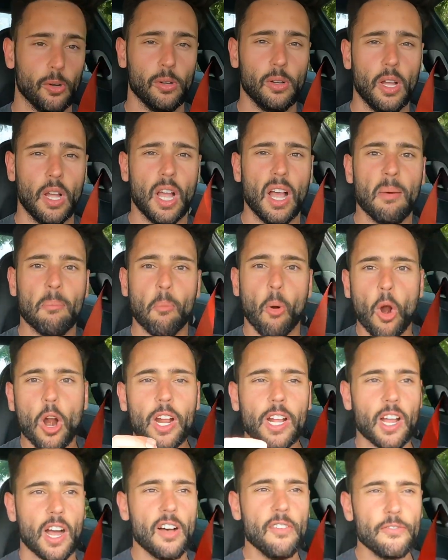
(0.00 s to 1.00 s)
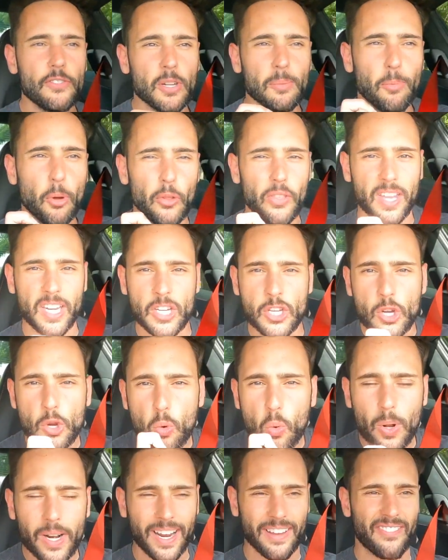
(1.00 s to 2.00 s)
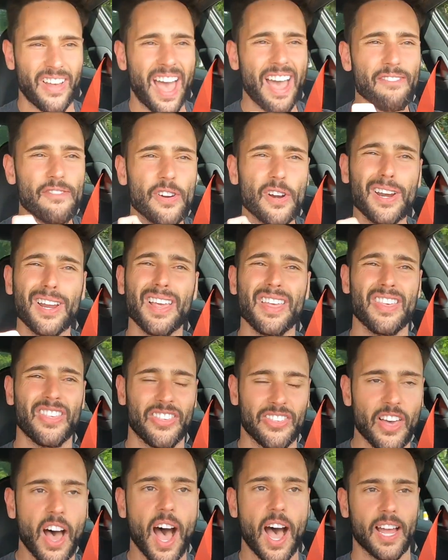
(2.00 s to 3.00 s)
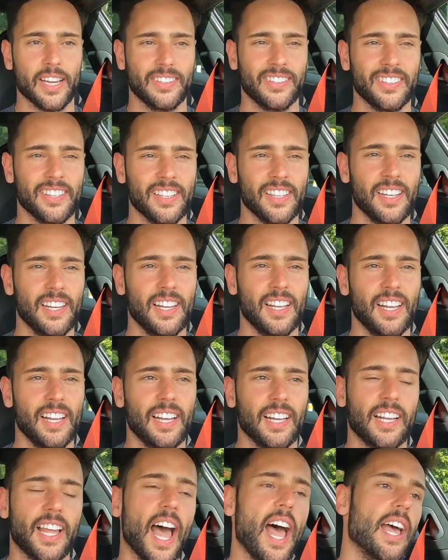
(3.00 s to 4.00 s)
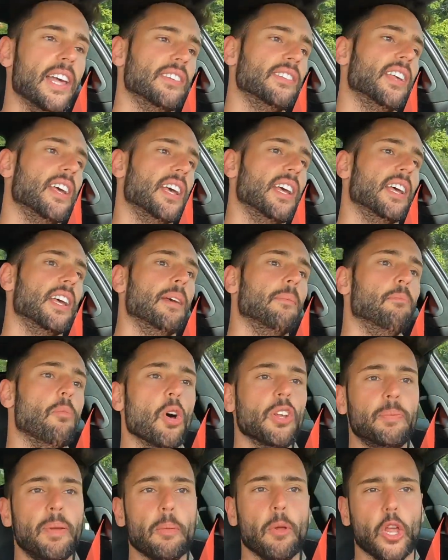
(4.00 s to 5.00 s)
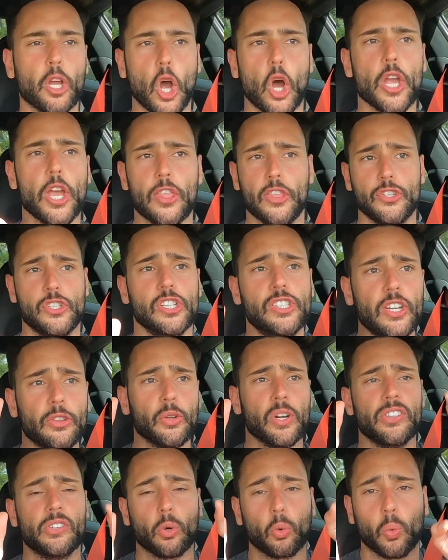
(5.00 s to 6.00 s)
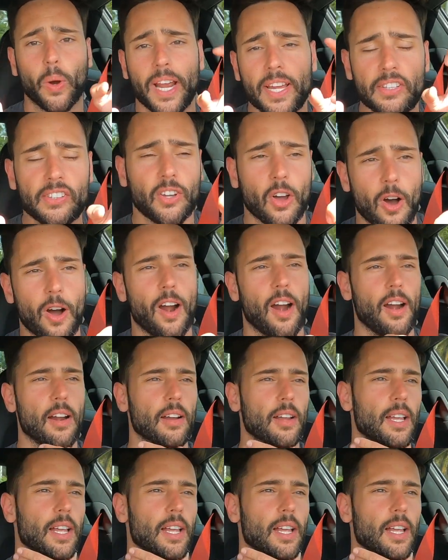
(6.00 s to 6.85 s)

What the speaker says: More comfortable than you would have ever thought. Guys, most people are like, oh yeah, the GT3 is a race car.